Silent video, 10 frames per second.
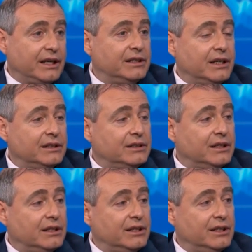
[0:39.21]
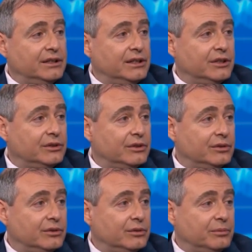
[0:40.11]
A, that he needed
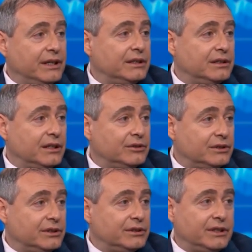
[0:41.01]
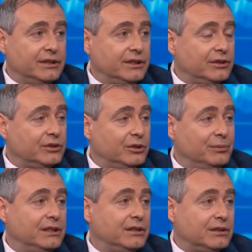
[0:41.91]
to make an announcement, Zelensky needed to
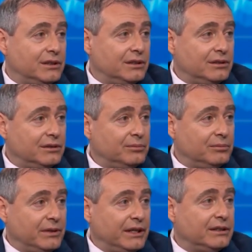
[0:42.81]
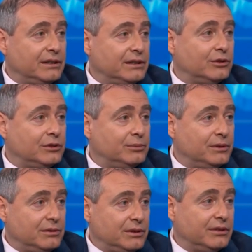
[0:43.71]
immediately make an
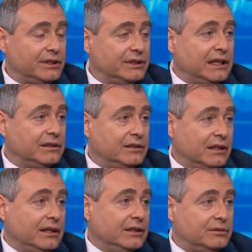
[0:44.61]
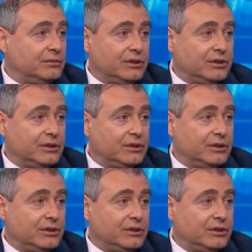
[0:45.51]
announcement, literally that night